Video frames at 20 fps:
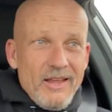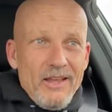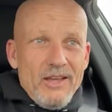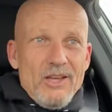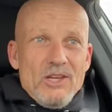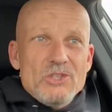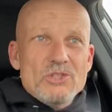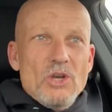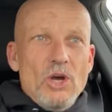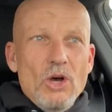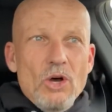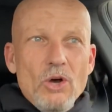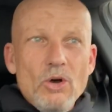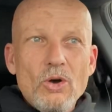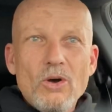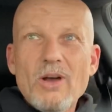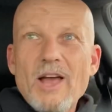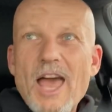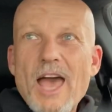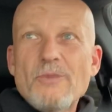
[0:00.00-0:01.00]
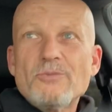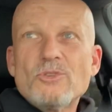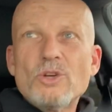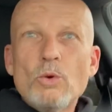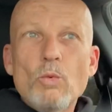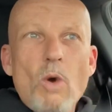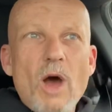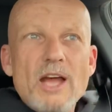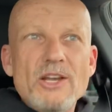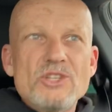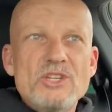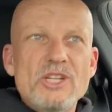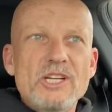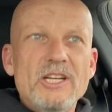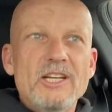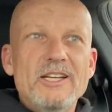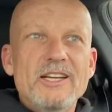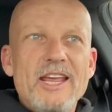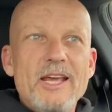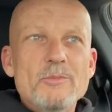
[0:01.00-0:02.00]
So after watching
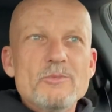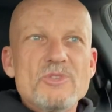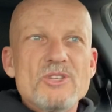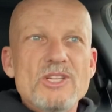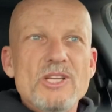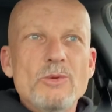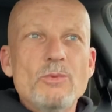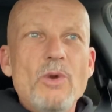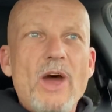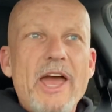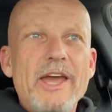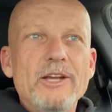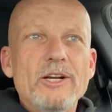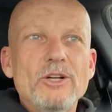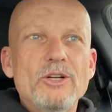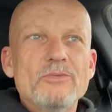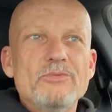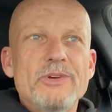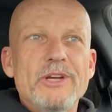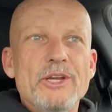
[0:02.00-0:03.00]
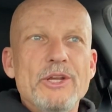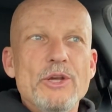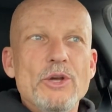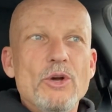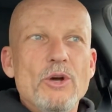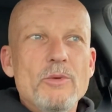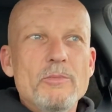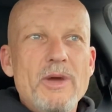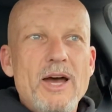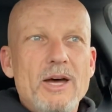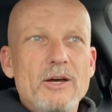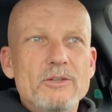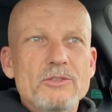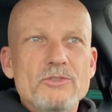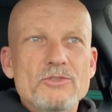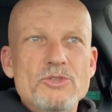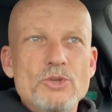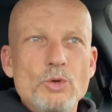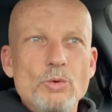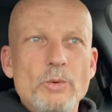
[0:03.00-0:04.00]
an MC Rider video
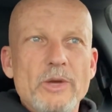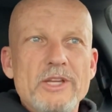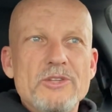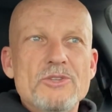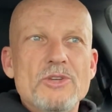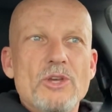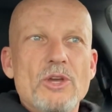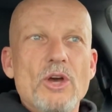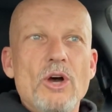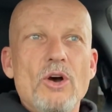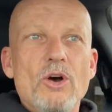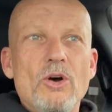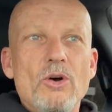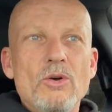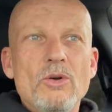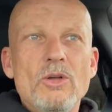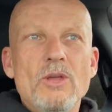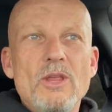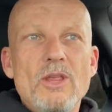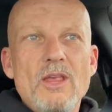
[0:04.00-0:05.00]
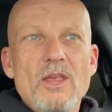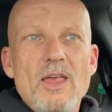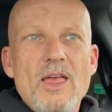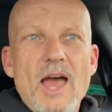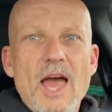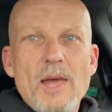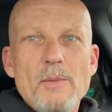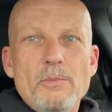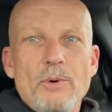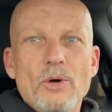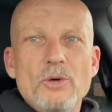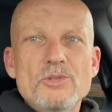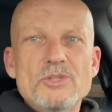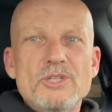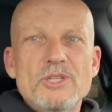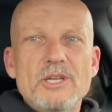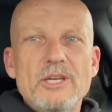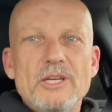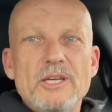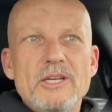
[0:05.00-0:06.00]
about 2 weeks ago, I
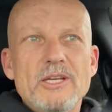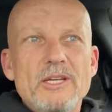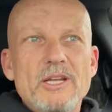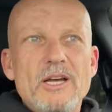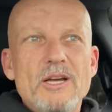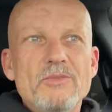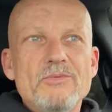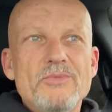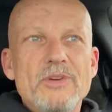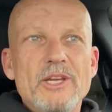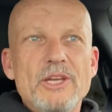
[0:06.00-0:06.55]
posted a